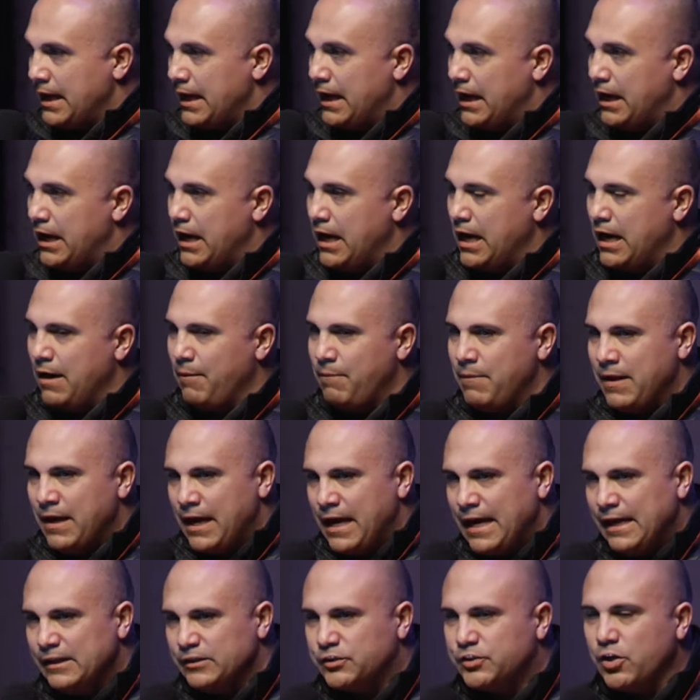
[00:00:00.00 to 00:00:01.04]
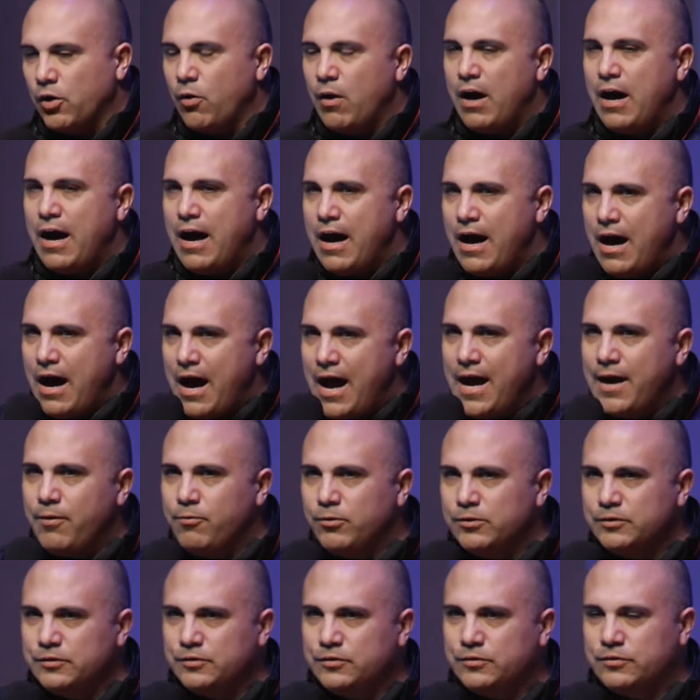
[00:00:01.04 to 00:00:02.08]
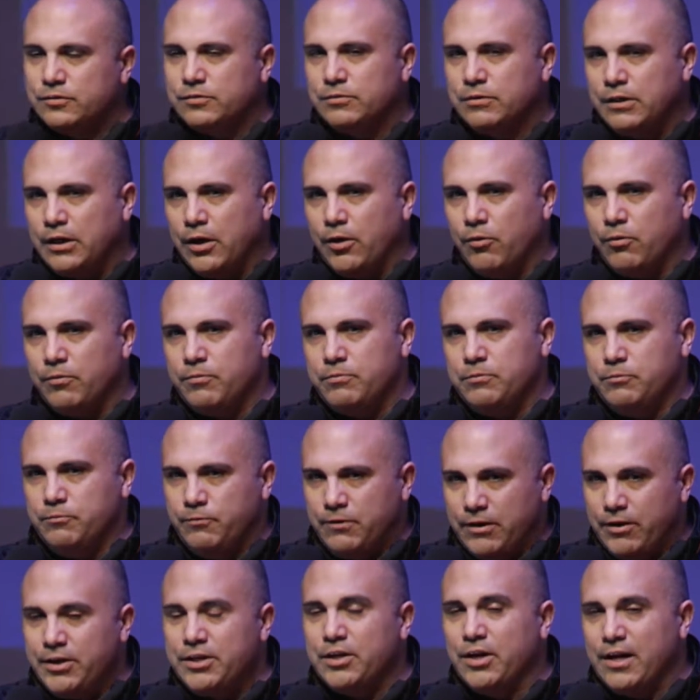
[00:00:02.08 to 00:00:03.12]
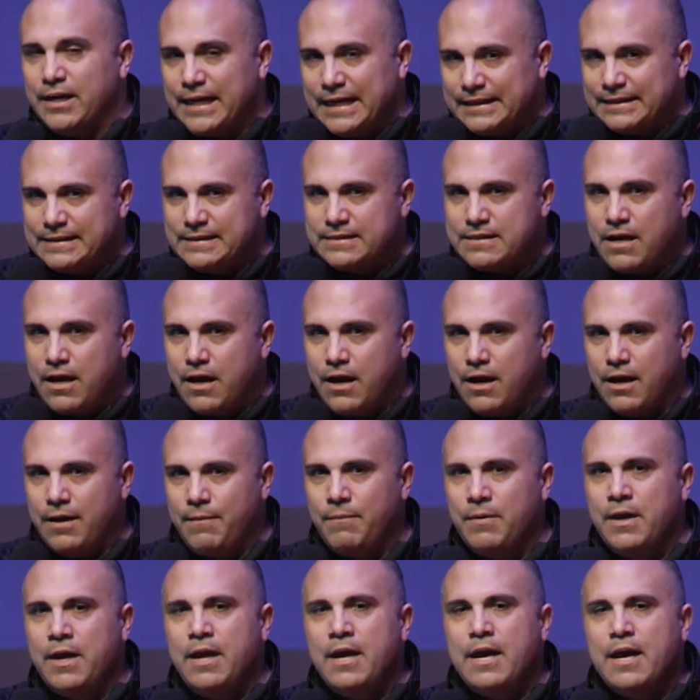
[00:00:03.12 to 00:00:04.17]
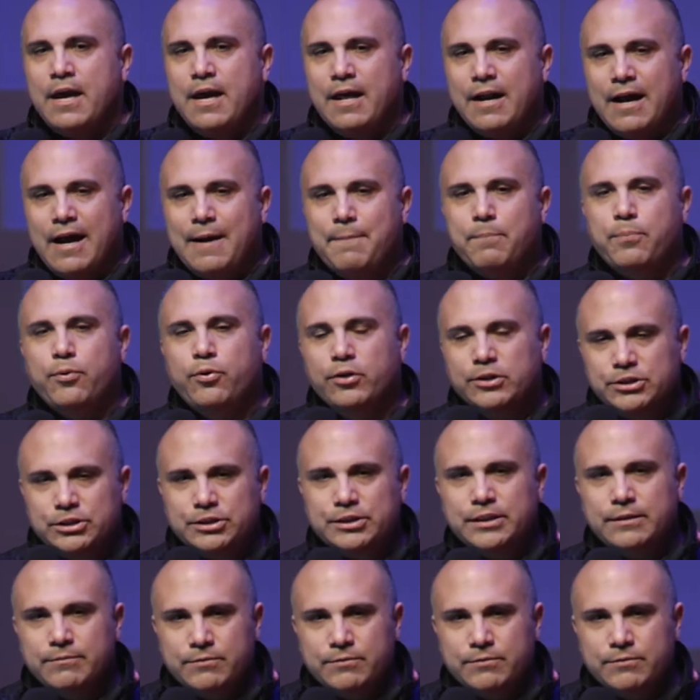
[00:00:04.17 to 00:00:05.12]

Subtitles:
And so I was, you know, very young at the time, and I pushed him